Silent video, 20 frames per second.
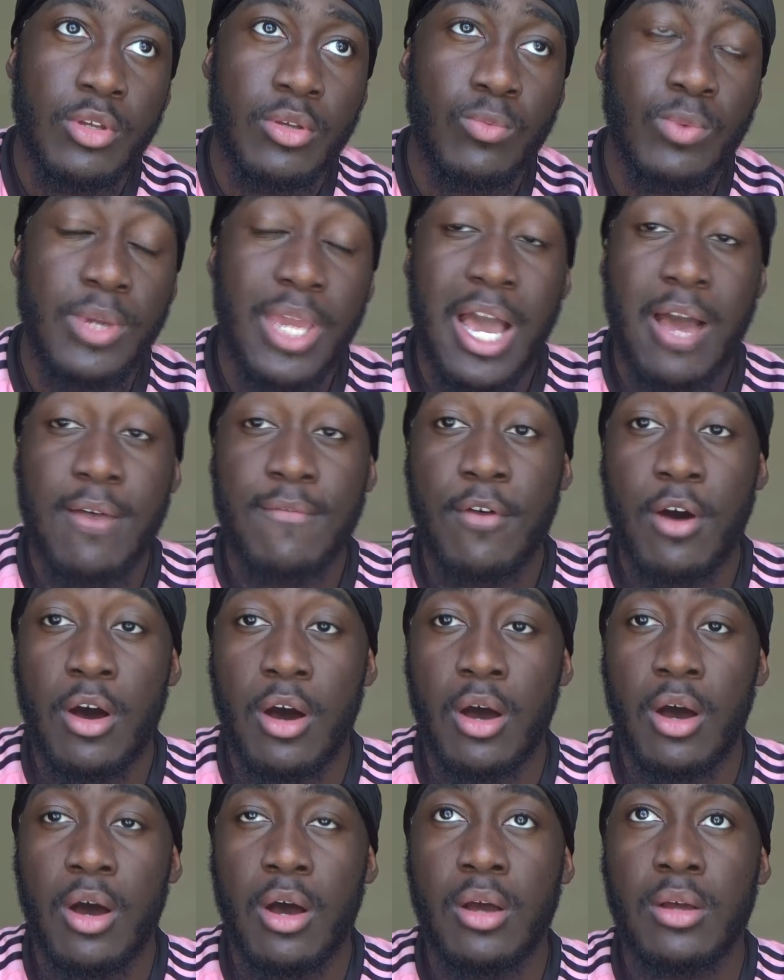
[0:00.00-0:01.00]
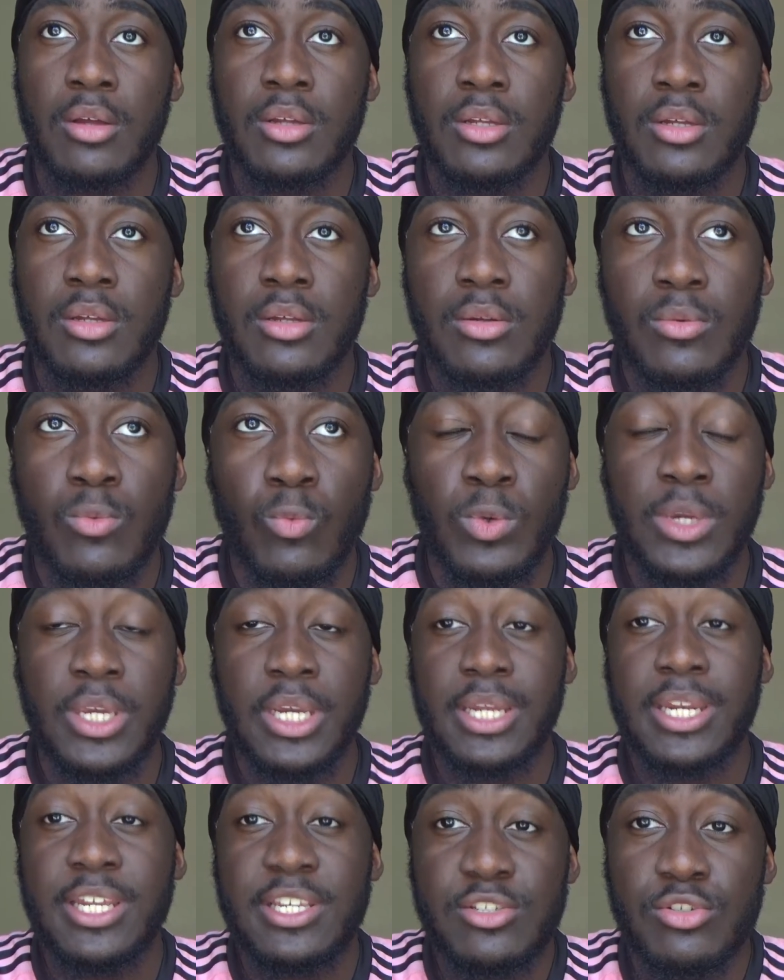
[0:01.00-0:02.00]
We have our
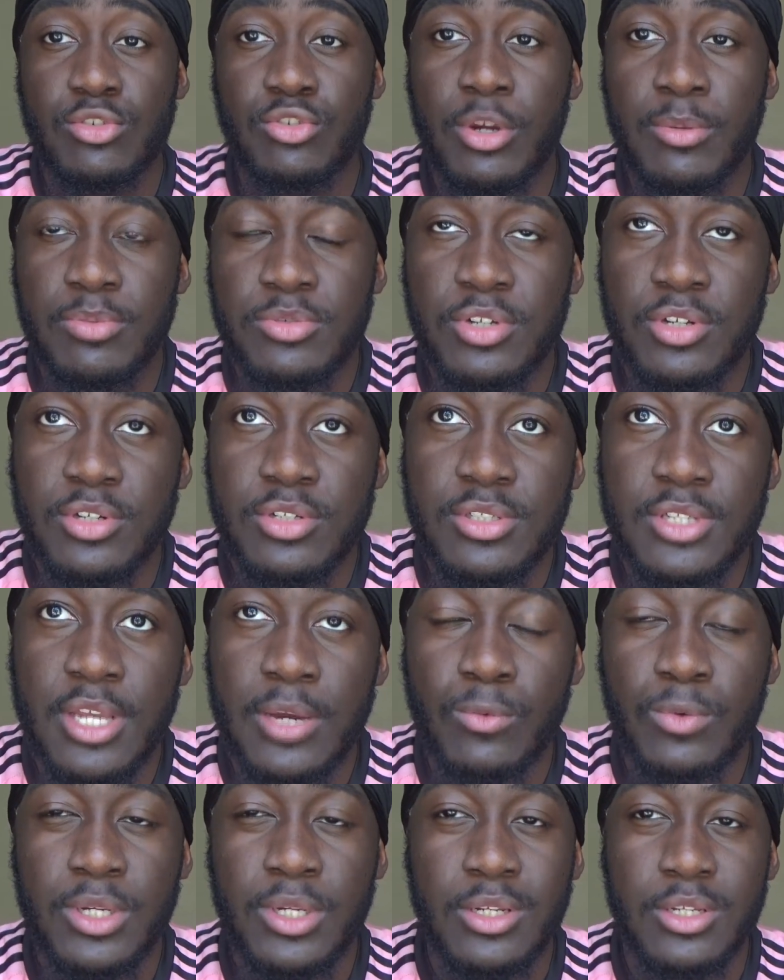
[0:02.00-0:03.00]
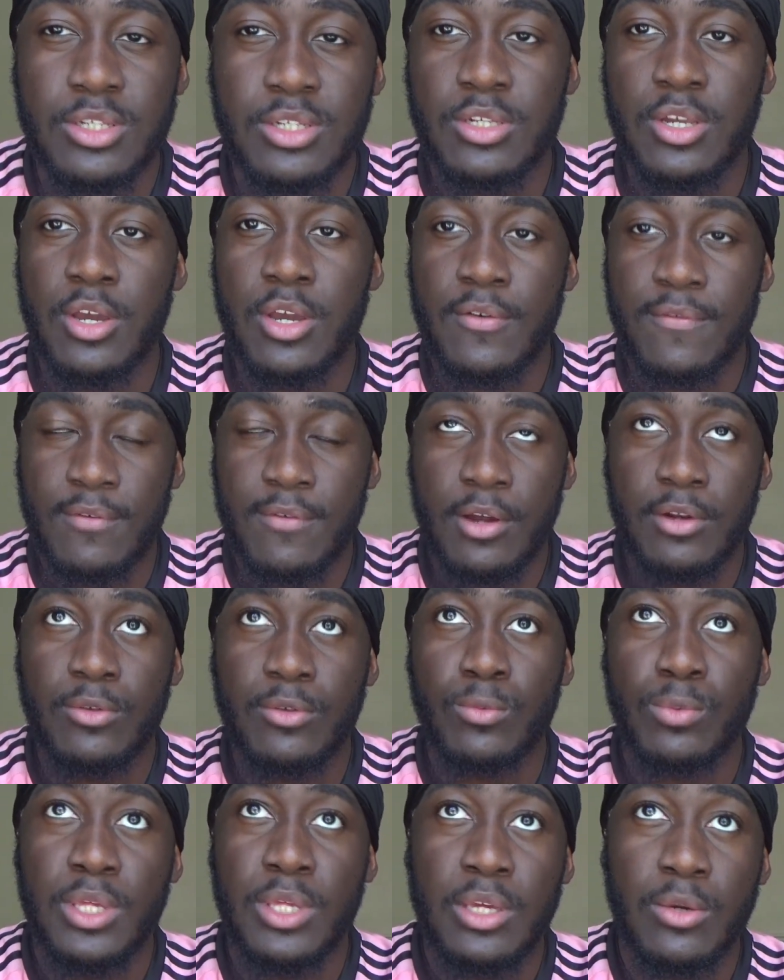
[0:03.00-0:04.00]
weekly scriptures that we discern throughout the
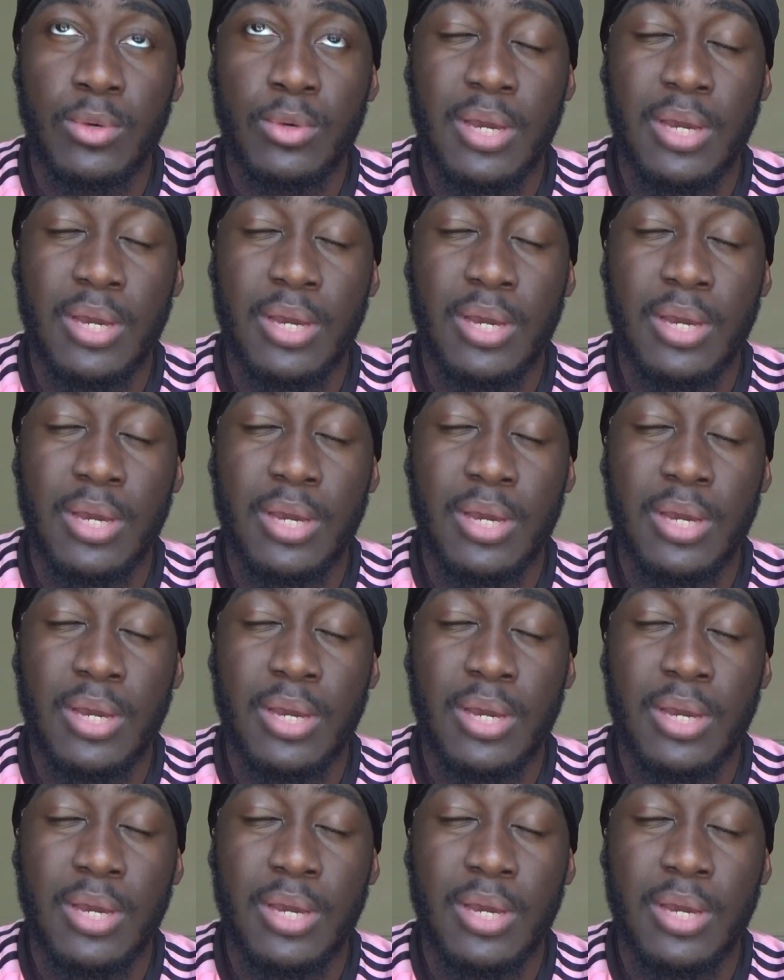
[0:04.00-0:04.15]
week.